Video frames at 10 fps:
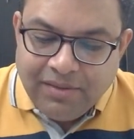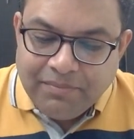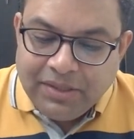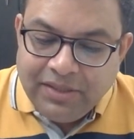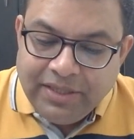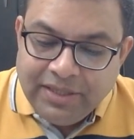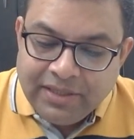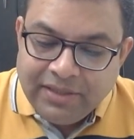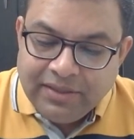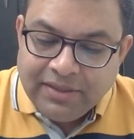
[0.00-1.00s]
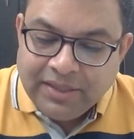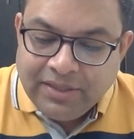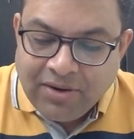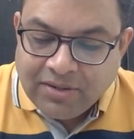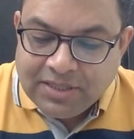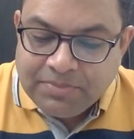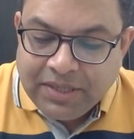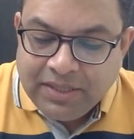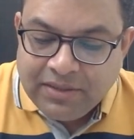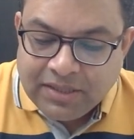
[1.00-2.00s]
But the deer did not
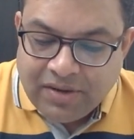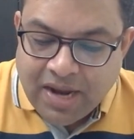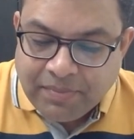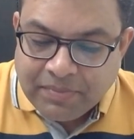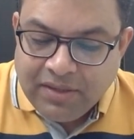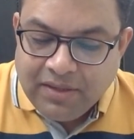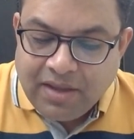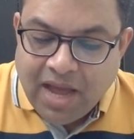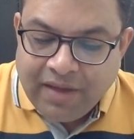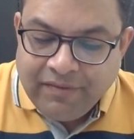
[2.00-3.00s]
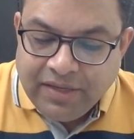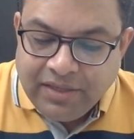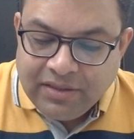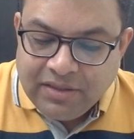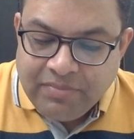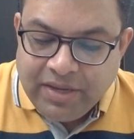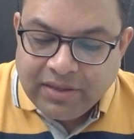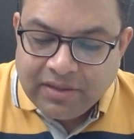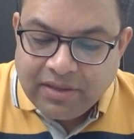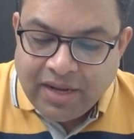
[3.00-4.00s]
spring the trap. I have eaten the
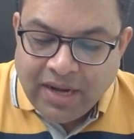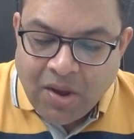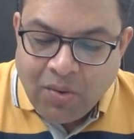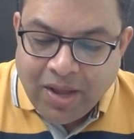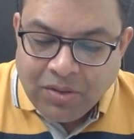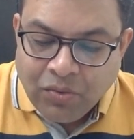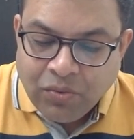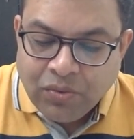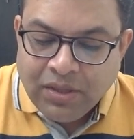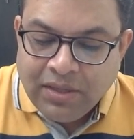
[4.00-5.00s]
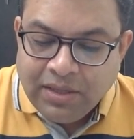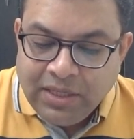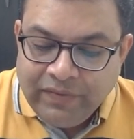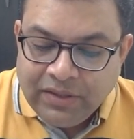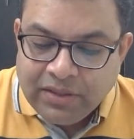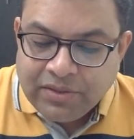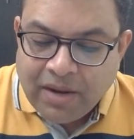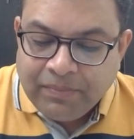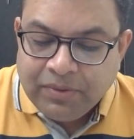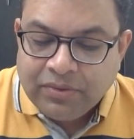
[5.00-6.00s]
bait, and now I go, leaving the
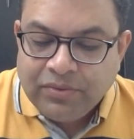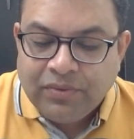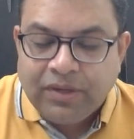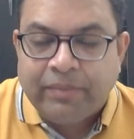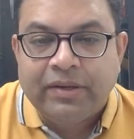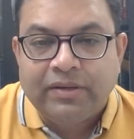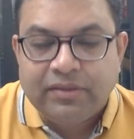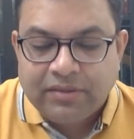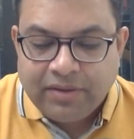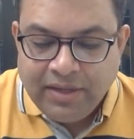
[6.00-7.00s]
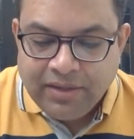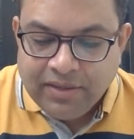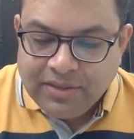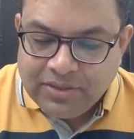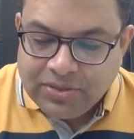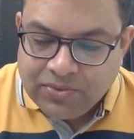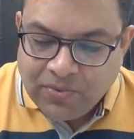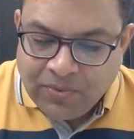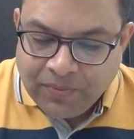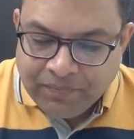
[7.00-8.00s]
trapper to lament. Right.
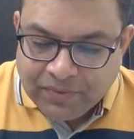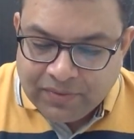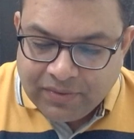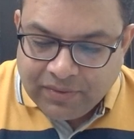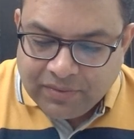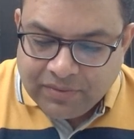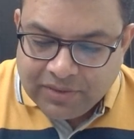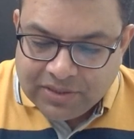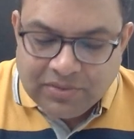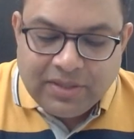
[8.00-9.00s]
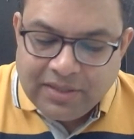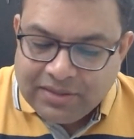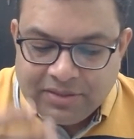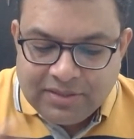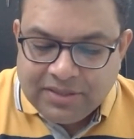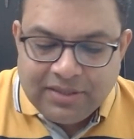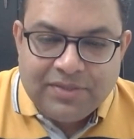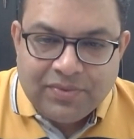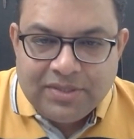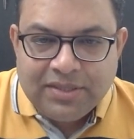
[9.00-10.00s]
So, uh, so, so, so
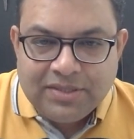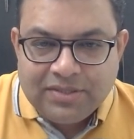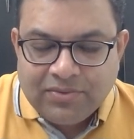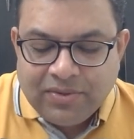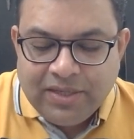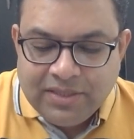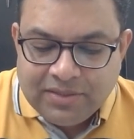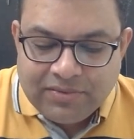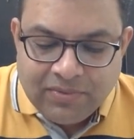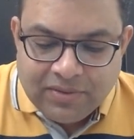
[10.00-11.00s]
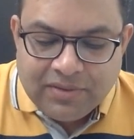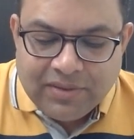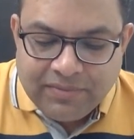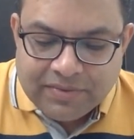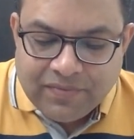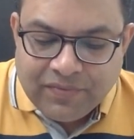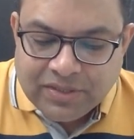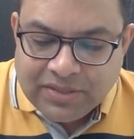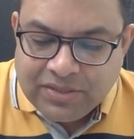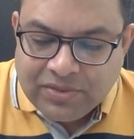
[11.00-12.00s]
this was the story he told. Some
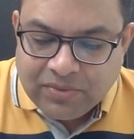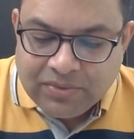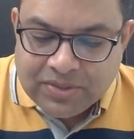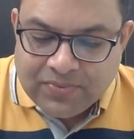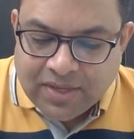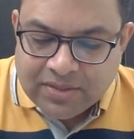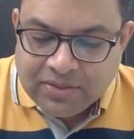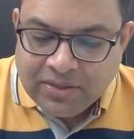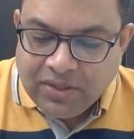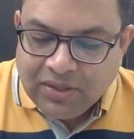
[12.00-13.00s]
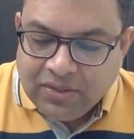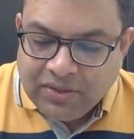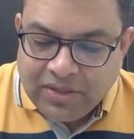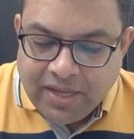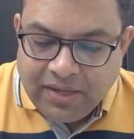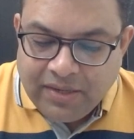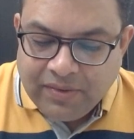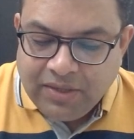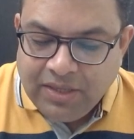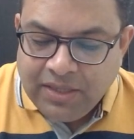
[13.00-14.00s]
verses he told to his father. Then
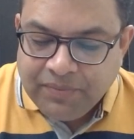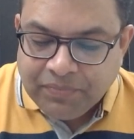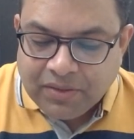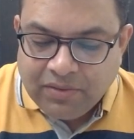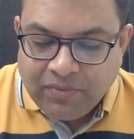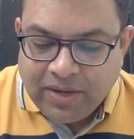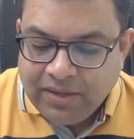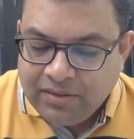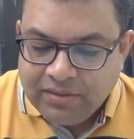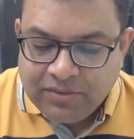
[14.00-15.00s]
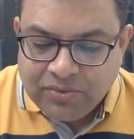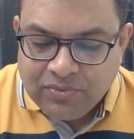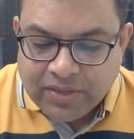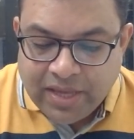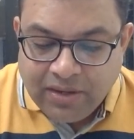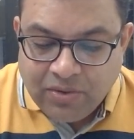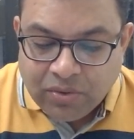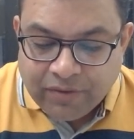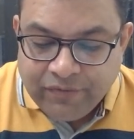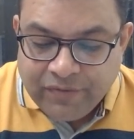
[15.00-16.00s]
he went uh, to King
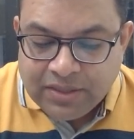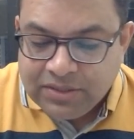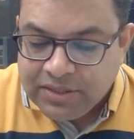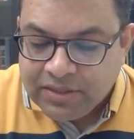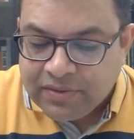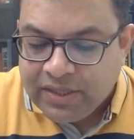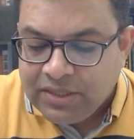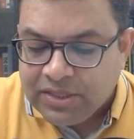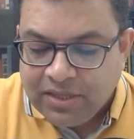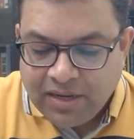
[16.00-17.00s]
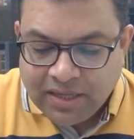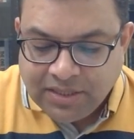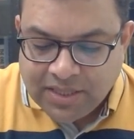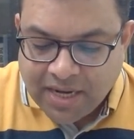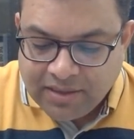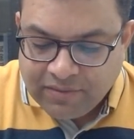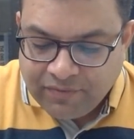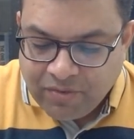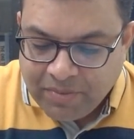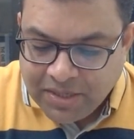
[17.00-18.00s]
Kuravya's deer range and sat
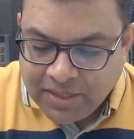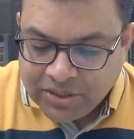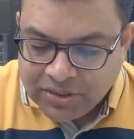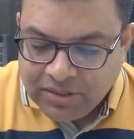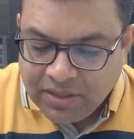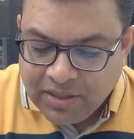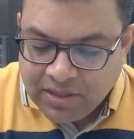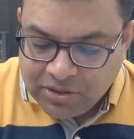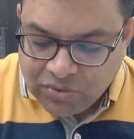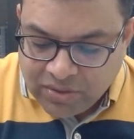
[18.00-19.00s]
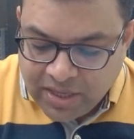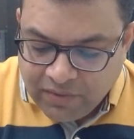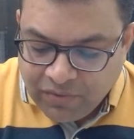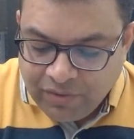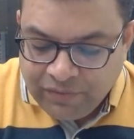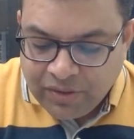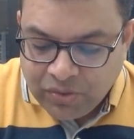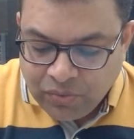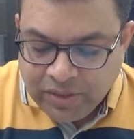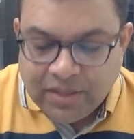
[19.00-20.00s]
for meditation. So King Kuravya,
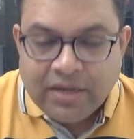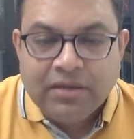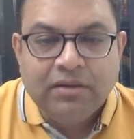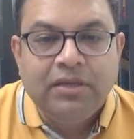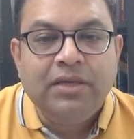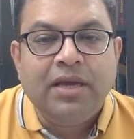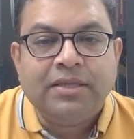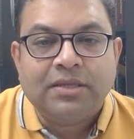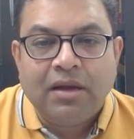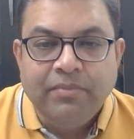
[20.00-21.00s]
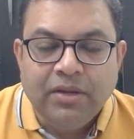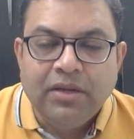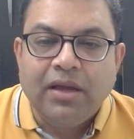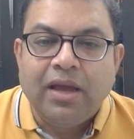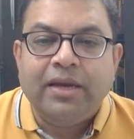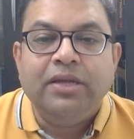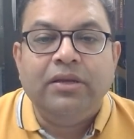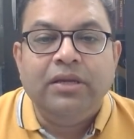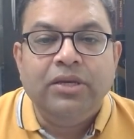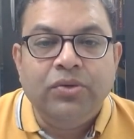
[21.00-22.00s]
knowing that he has come and he,
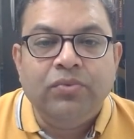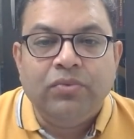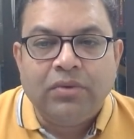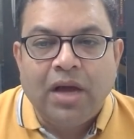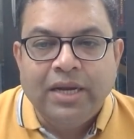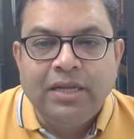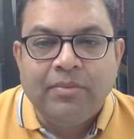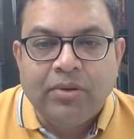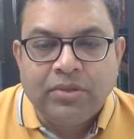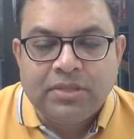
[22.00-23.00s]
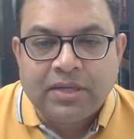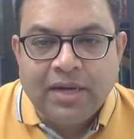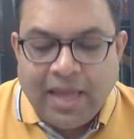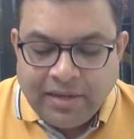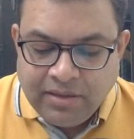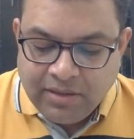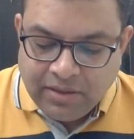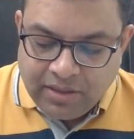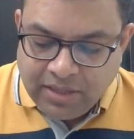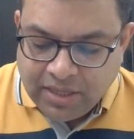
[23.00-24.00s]
he knew highly about the clan,
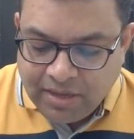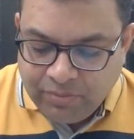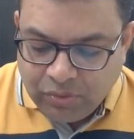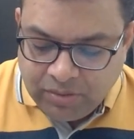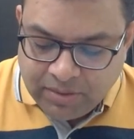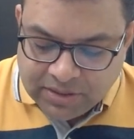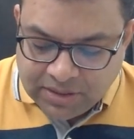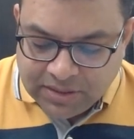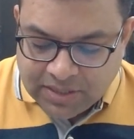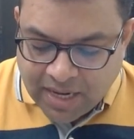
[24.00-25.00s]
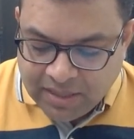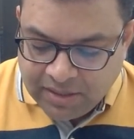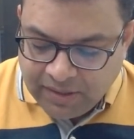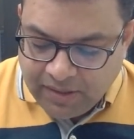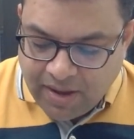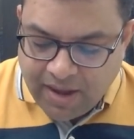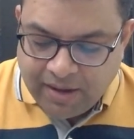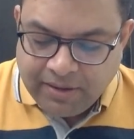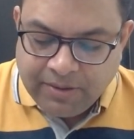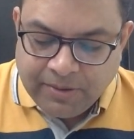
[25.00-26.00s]
he came to him and he sat
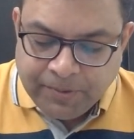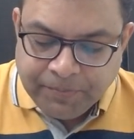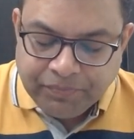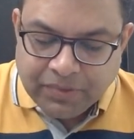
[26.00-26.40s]
and uh,